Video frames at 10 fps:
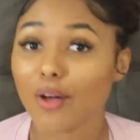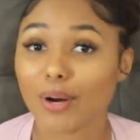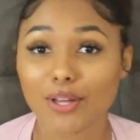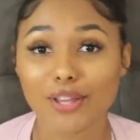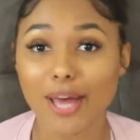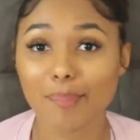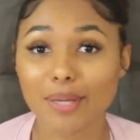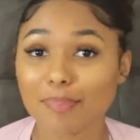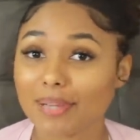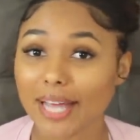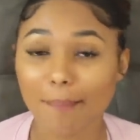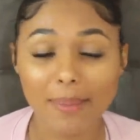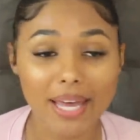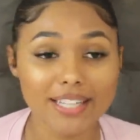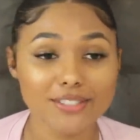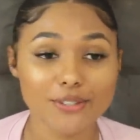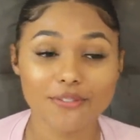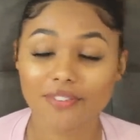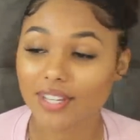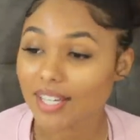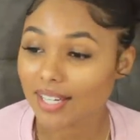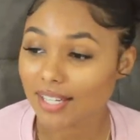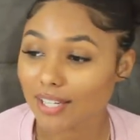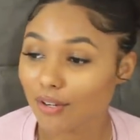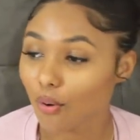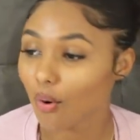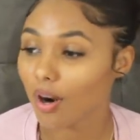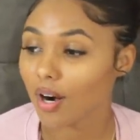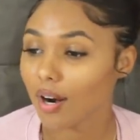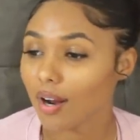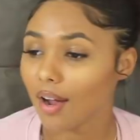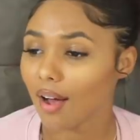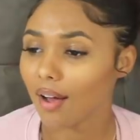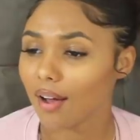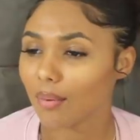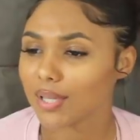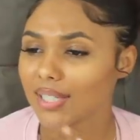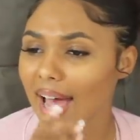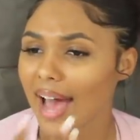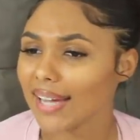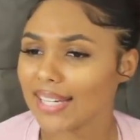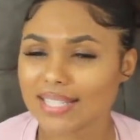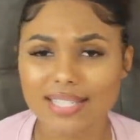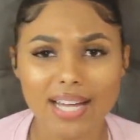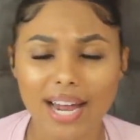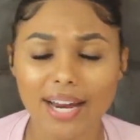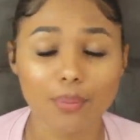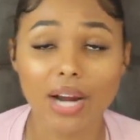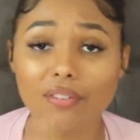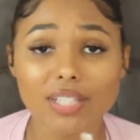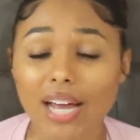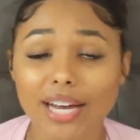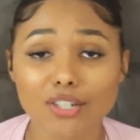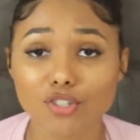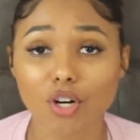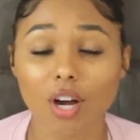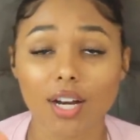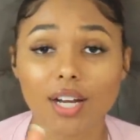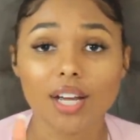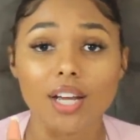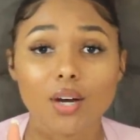whether that be plant-based or vegan or Atkins diet, whatever diet you're on,